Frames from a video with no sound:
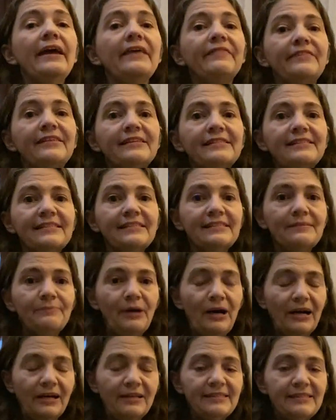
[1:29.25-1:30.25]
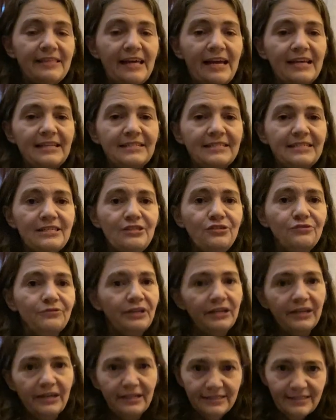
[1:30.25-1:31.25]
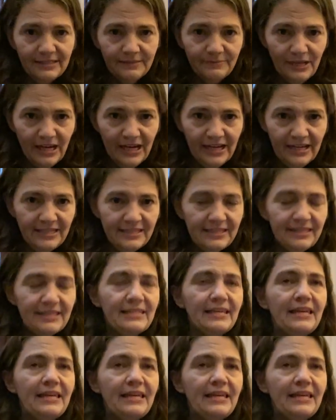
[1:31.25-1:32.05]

This is a box that you can customize.